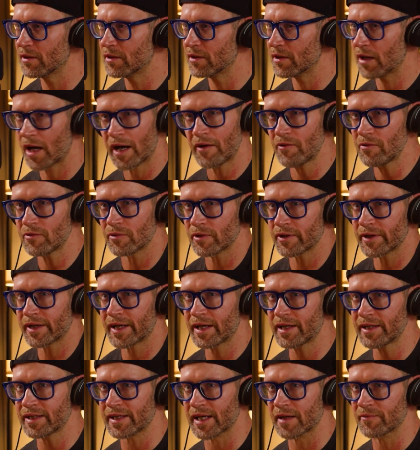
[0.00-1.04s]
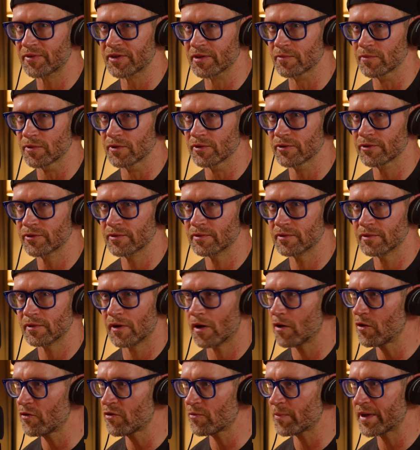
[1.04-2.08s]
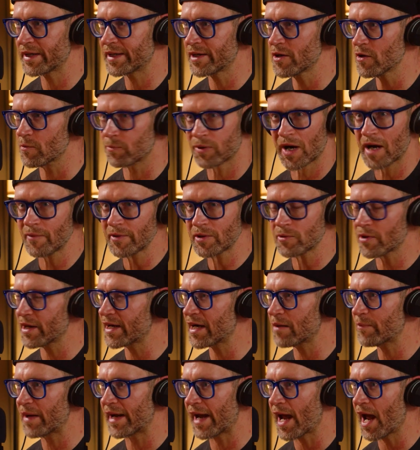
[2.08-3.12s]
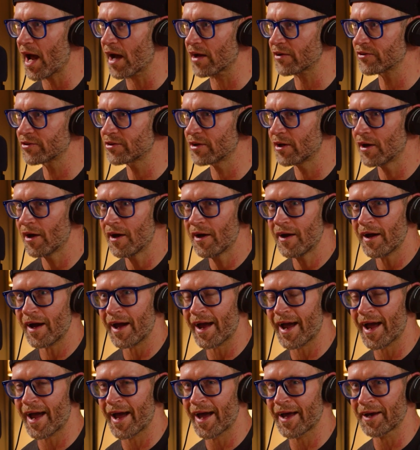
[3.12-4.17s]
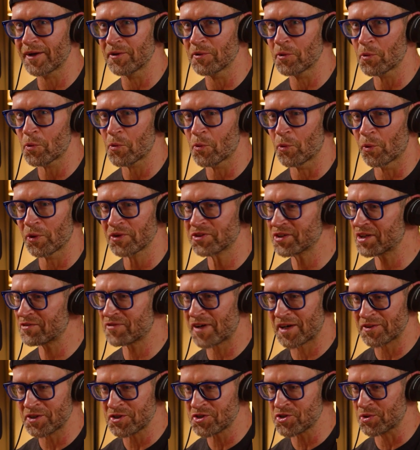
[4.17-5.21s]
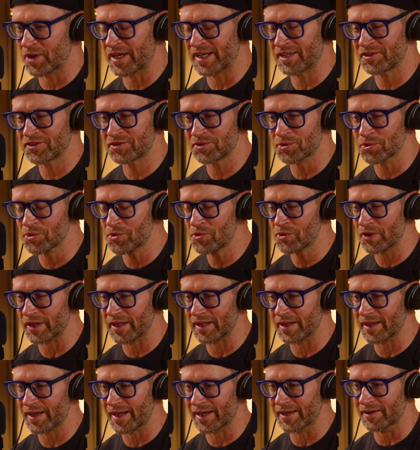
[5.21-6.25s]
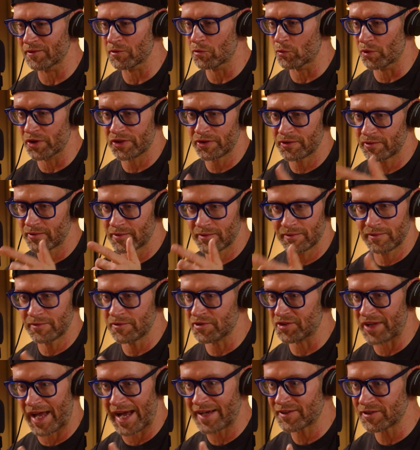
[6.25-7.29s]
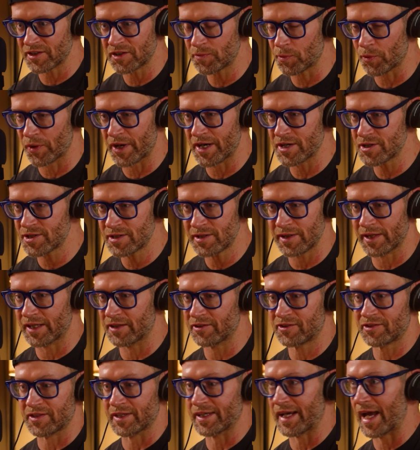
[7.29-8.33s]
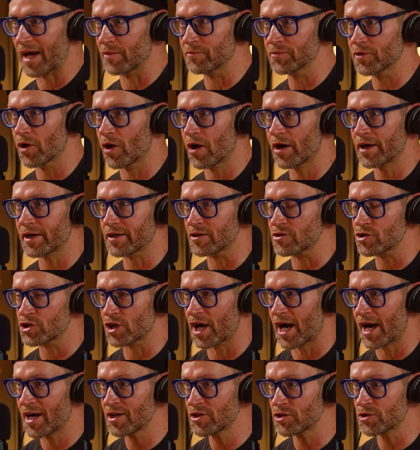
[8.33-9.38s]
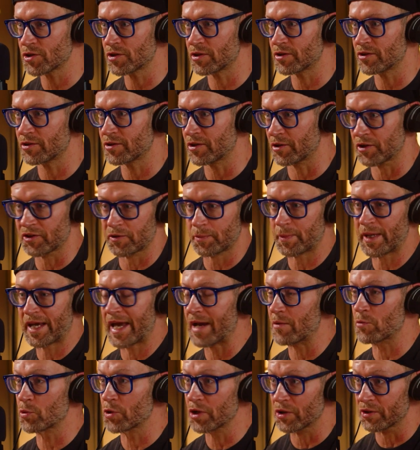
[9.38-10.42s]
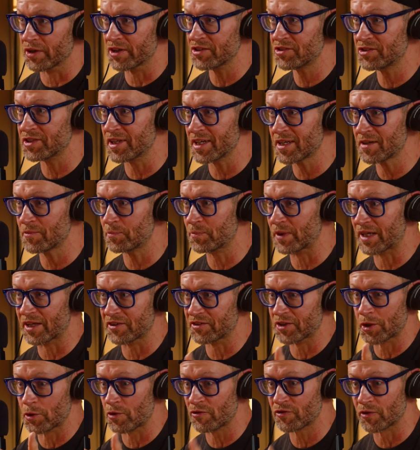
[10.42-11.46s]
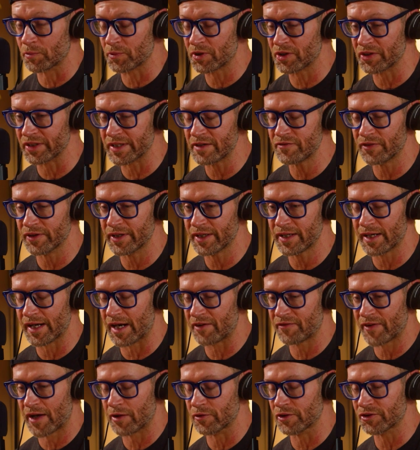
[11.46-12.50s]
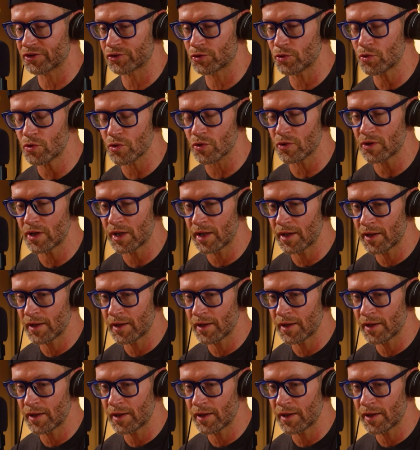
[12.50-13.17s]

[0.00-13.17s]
I would wear handicap symbols all over my gear, probably right on my ass. And once I found the training school and, and with Zach's inspiration, and then seeing M-Dogg and Josh, because it became realistic because they were from Cleveland and I found a school.